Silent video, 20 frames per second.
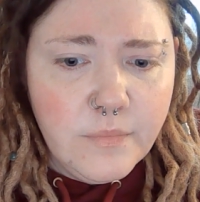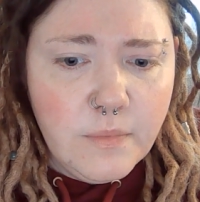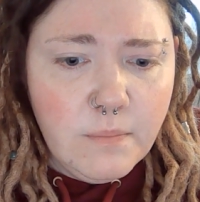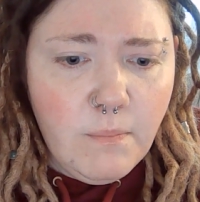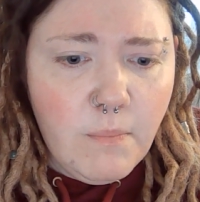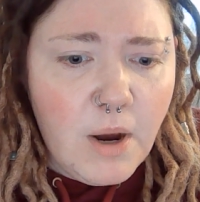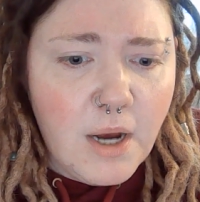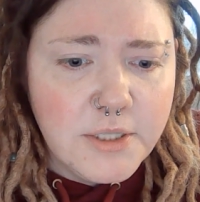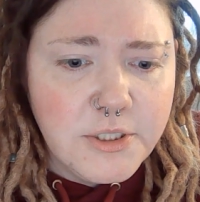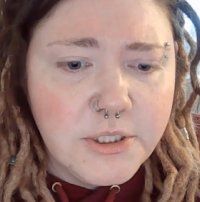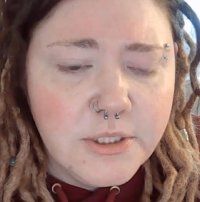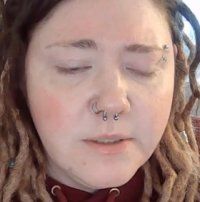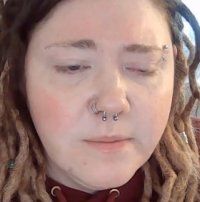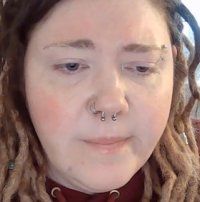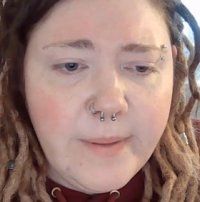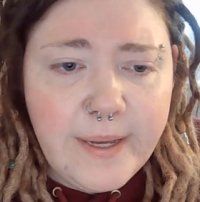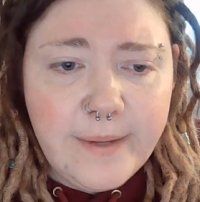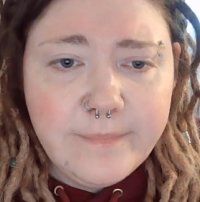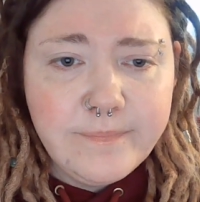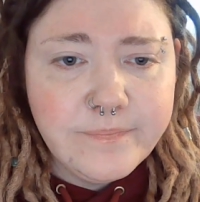module,
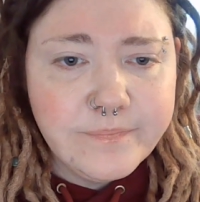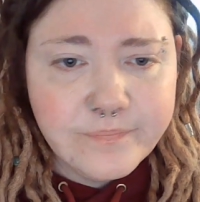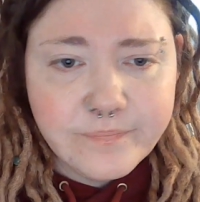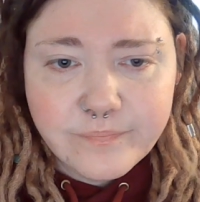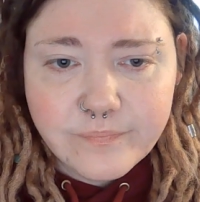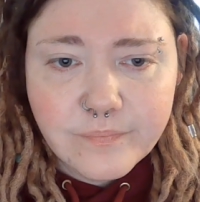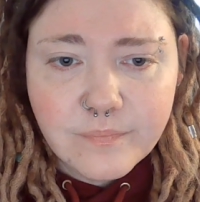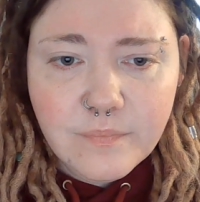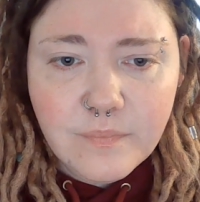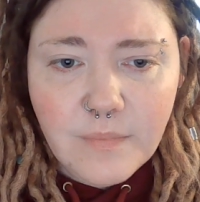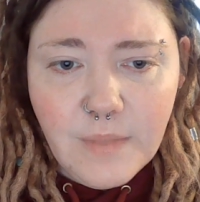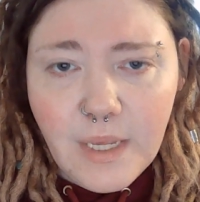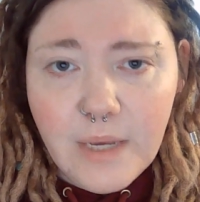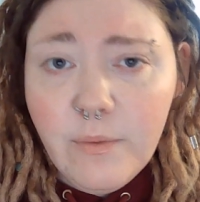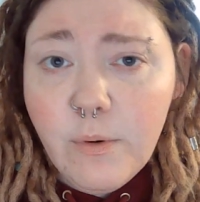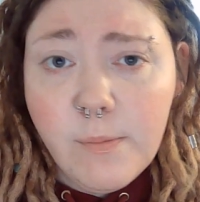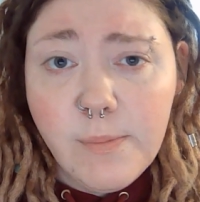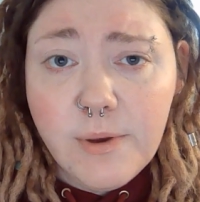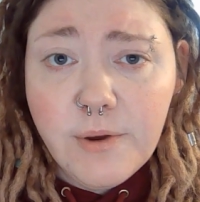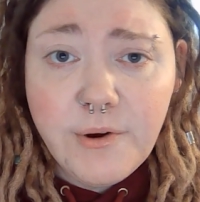but it
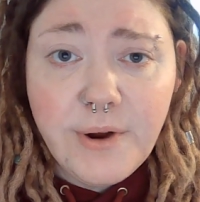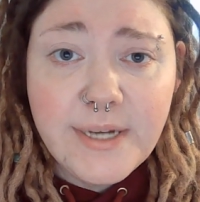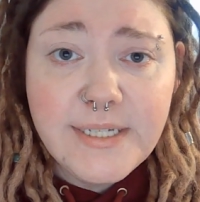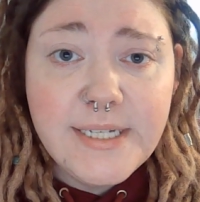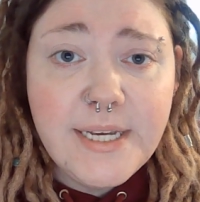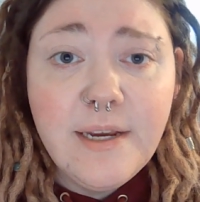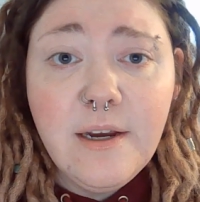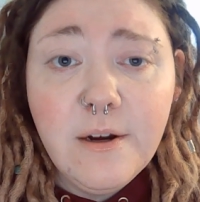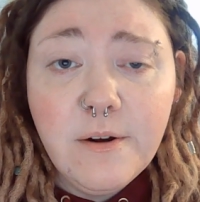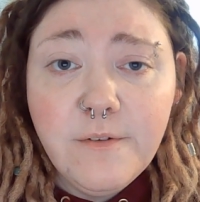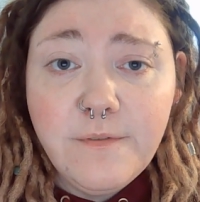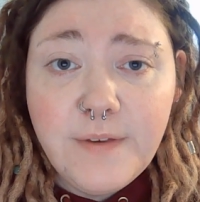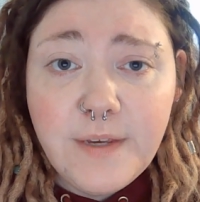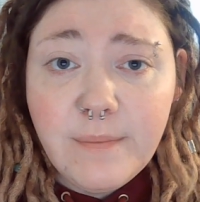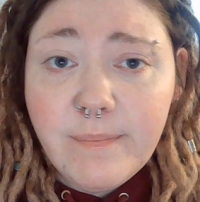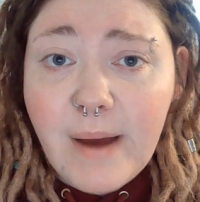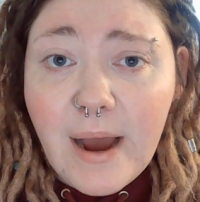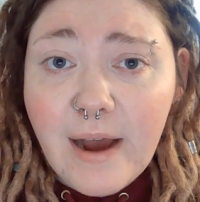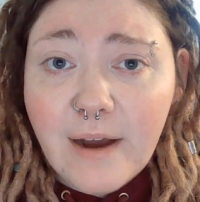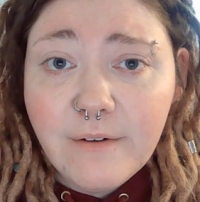would be great to hear
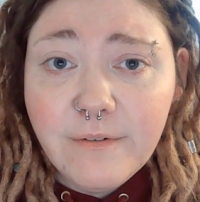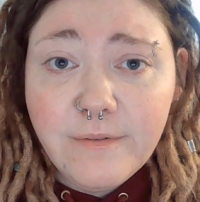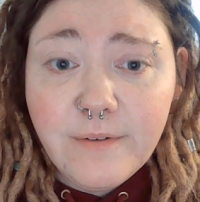feedback